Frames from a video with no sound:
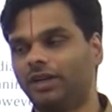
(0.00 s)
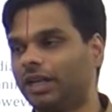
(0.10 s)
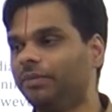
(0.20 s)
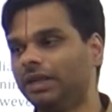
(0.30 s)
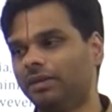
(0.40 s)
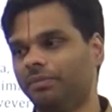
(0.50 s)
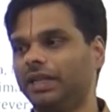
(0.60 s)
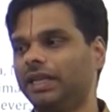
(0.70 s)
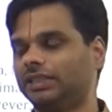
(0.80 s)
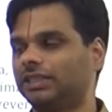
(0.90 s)
you tell me the
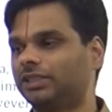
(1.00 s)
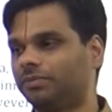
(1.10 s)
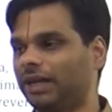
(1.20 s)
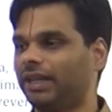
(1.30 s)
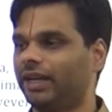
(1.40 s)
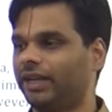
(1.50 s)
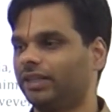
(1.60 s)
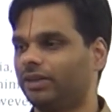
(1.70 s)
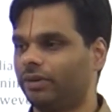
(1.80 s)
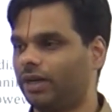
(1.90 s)
meaning just by
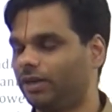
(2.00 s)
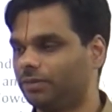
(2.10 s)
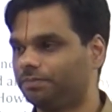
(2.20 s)
reading the word?